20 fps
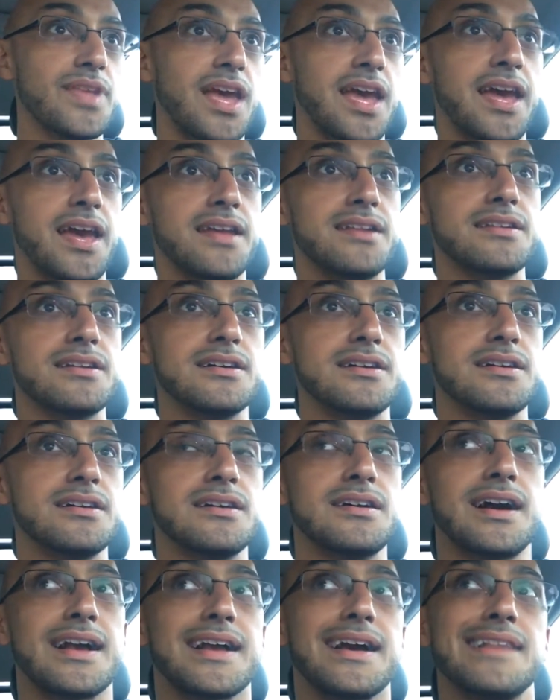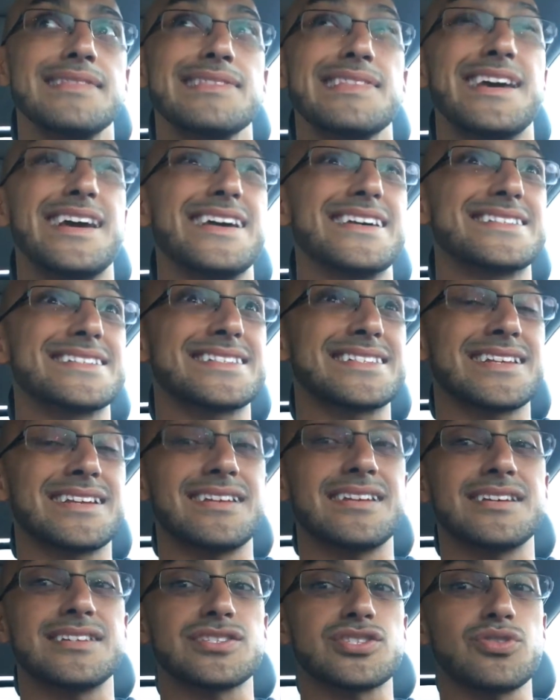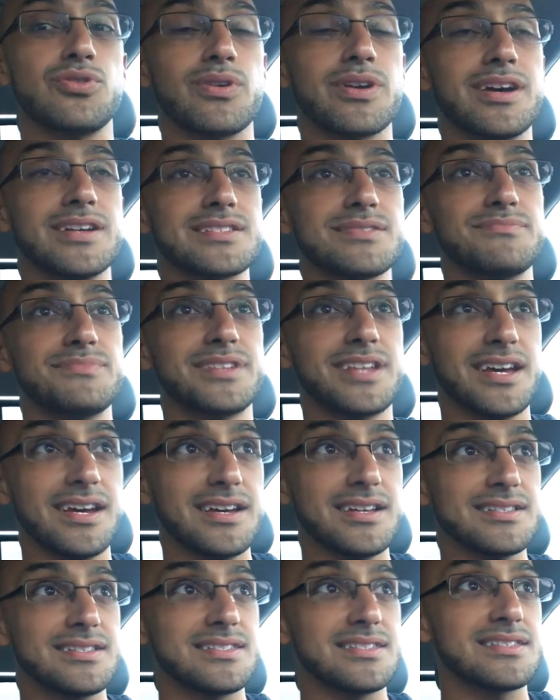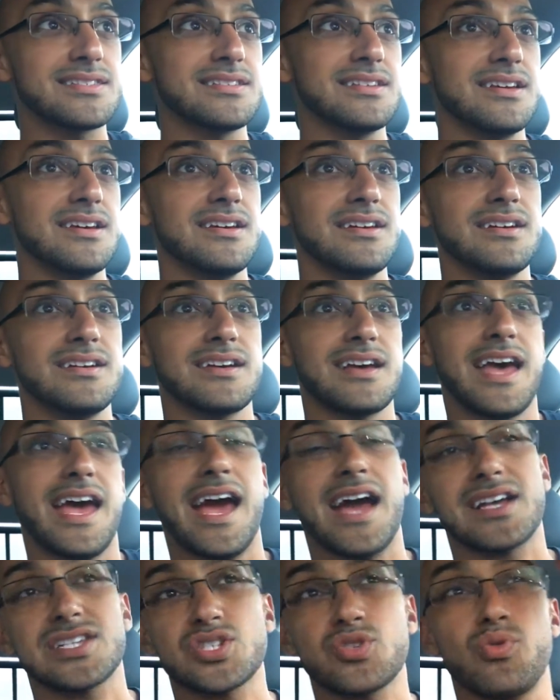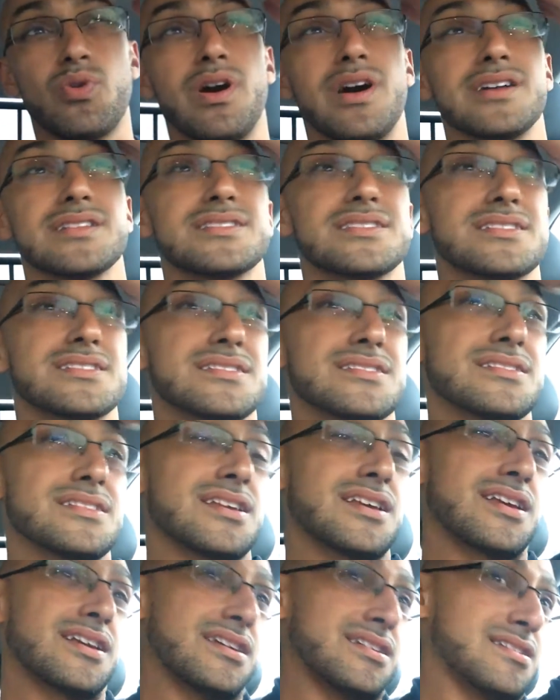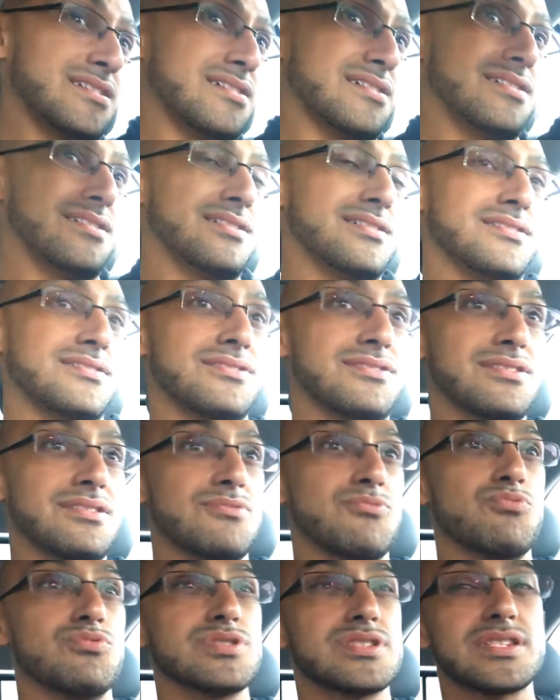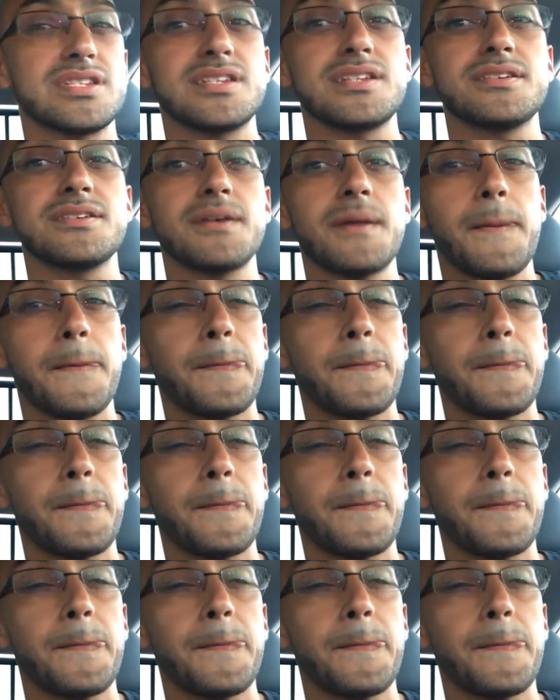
and I got legs today, so I got some deads, hack squats, and we'll see.